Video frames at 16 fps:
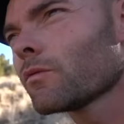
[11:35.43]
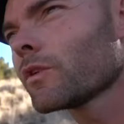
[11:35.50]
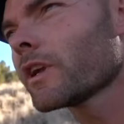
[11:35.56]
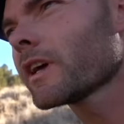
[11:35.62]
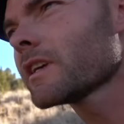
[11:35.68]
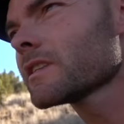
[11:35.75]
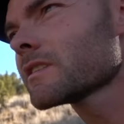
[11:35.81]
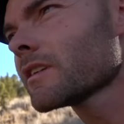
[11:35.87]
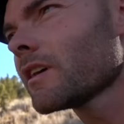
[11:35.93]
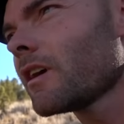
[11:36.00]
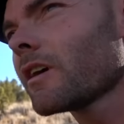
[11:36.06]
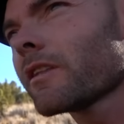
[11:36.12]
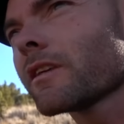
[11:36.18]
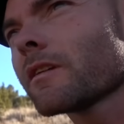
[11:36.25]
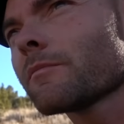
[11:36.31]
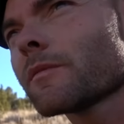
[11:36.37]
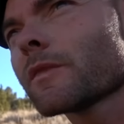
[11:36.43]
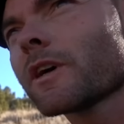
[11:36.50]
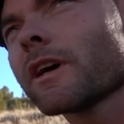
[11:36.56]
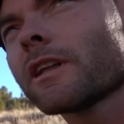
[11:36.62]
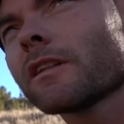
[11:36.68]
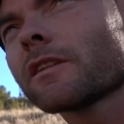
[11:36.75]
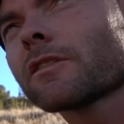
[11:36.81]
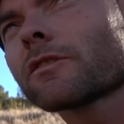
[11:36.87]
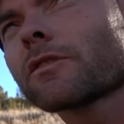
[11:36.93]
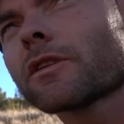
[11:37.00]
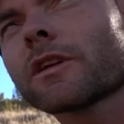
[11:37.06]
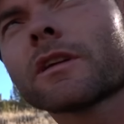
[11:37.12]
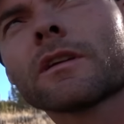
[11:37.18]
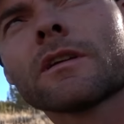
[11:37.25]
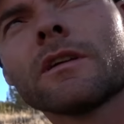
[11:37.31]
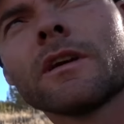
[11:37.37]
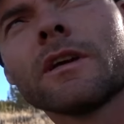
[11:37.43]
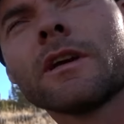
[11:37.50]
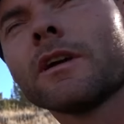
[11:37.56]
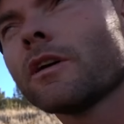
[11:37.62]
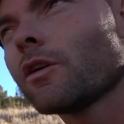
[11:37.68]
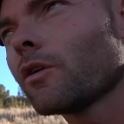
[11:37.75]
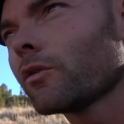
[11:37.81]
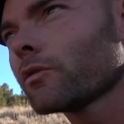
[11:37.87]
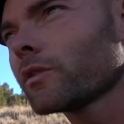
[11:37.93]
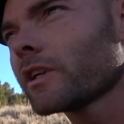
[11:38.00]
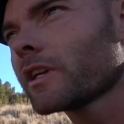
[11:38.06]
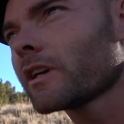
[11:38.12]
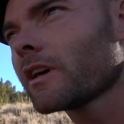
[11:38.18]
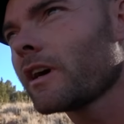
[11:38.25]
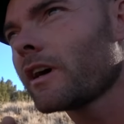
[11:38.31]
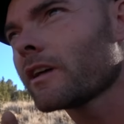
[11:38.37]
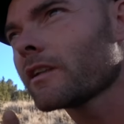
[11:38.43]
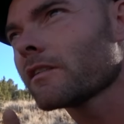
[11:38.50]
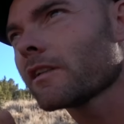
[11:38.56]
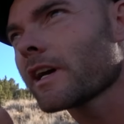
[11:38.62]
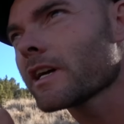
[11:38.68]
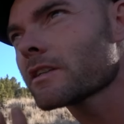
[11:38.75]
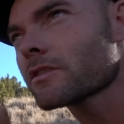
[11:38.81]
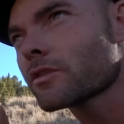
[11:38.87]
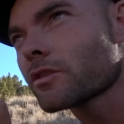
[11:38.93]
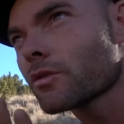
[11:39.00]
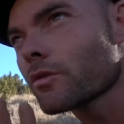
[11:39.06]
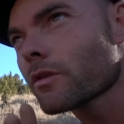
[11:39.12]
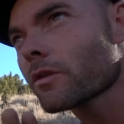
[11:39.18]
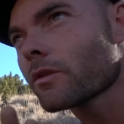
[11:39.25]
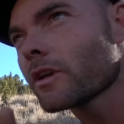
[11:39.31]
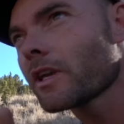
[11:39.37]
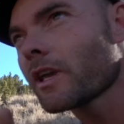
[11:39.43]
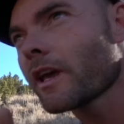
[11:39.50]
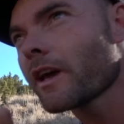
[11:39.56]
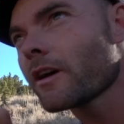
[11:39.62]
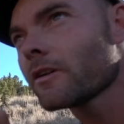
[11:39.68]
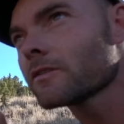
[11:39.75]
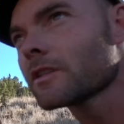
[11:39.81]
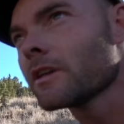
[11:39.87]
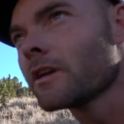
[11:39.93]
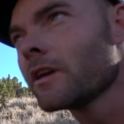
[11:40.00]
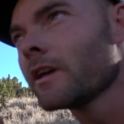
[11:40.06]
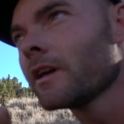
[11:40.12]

When I saw them, I literally only caught the last two or three cows